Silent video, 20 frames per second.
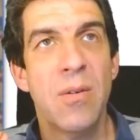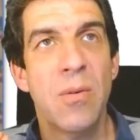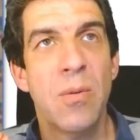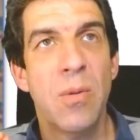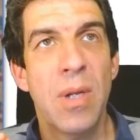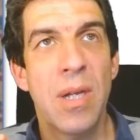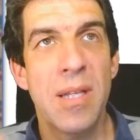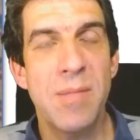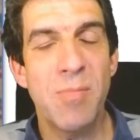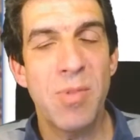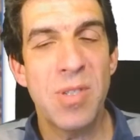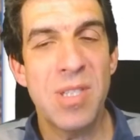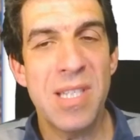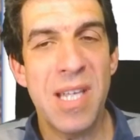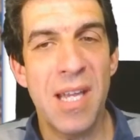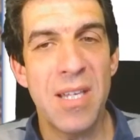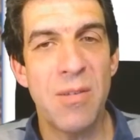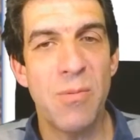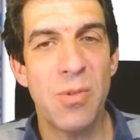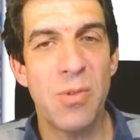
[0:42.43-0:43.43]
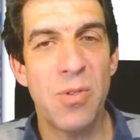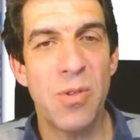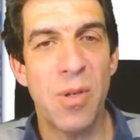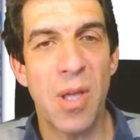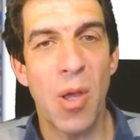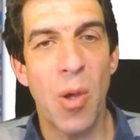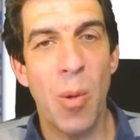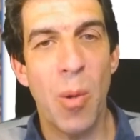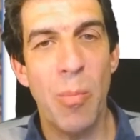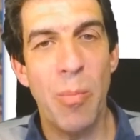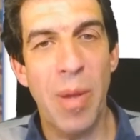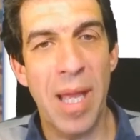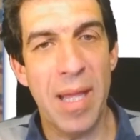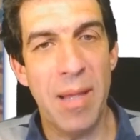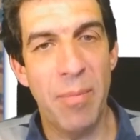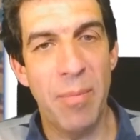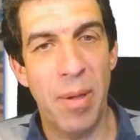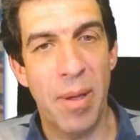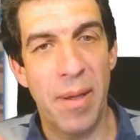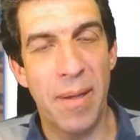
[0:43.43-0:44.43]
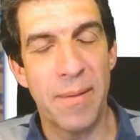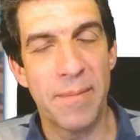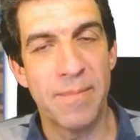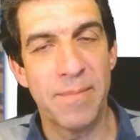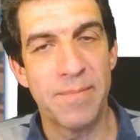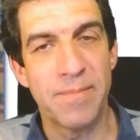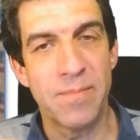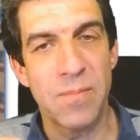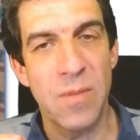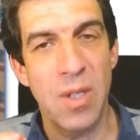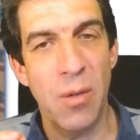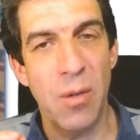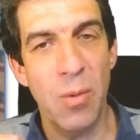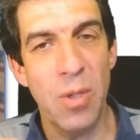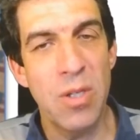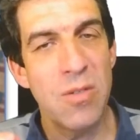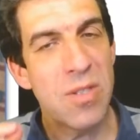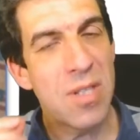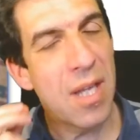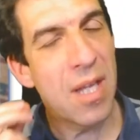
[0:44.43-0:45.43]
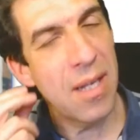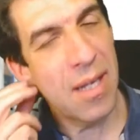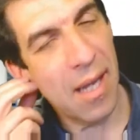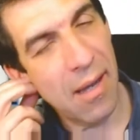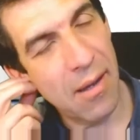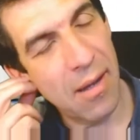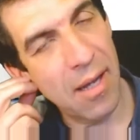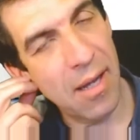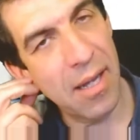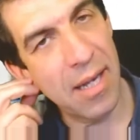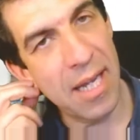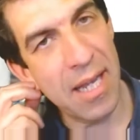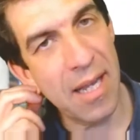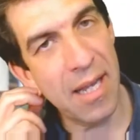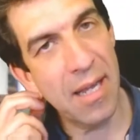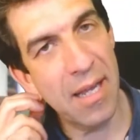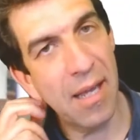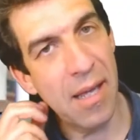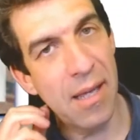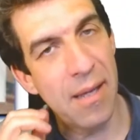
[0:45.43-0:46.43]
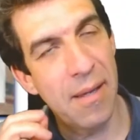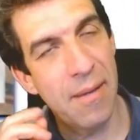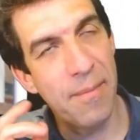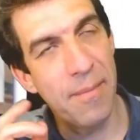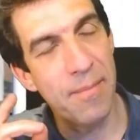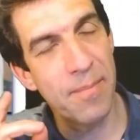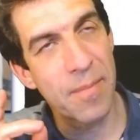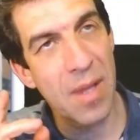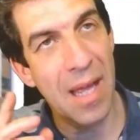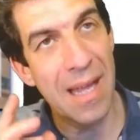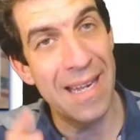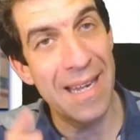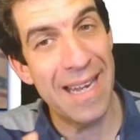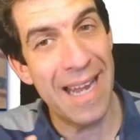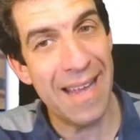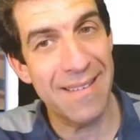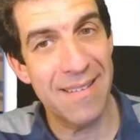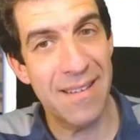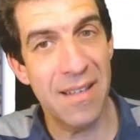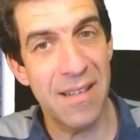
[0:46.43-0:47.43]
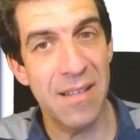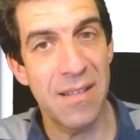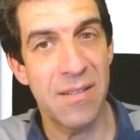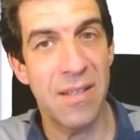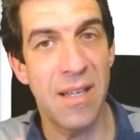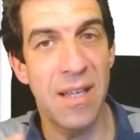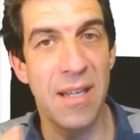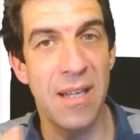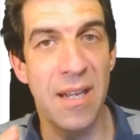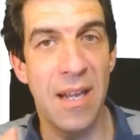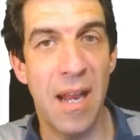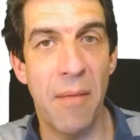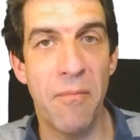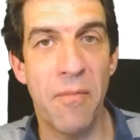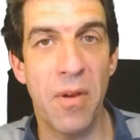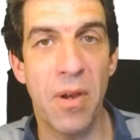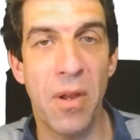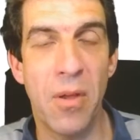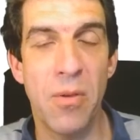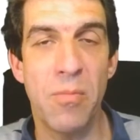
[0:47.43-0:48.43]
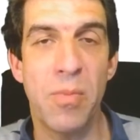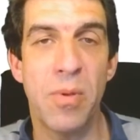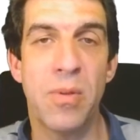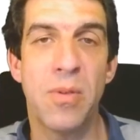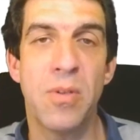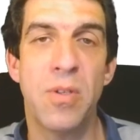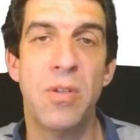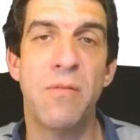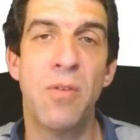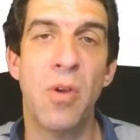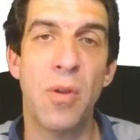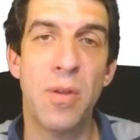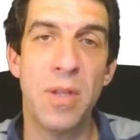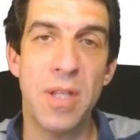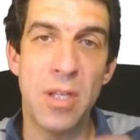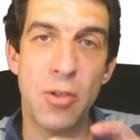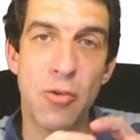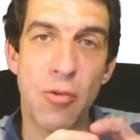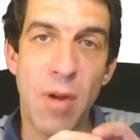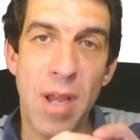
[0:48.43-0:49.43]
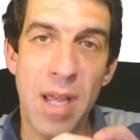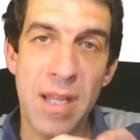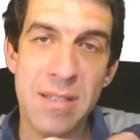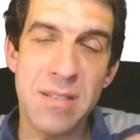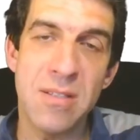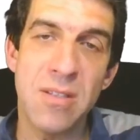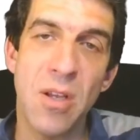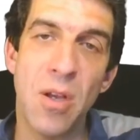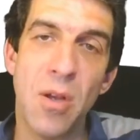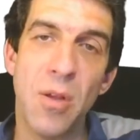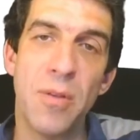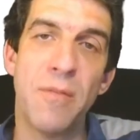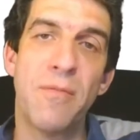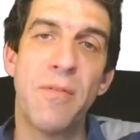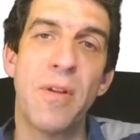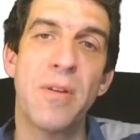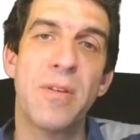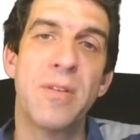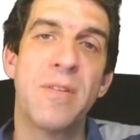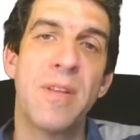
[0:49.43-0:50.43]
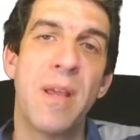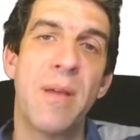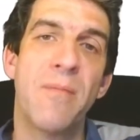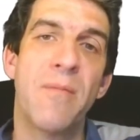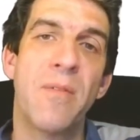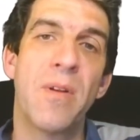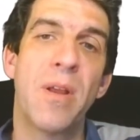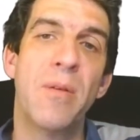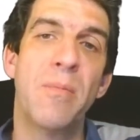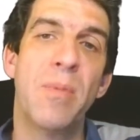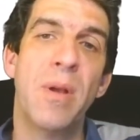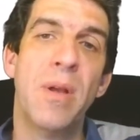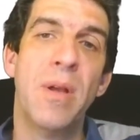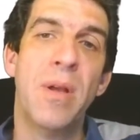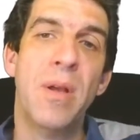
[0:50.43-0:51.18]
Well, let's pretend you were doing it on paper. Now, when you send out a letter in an envelope, you've got the address on the front of the envelope.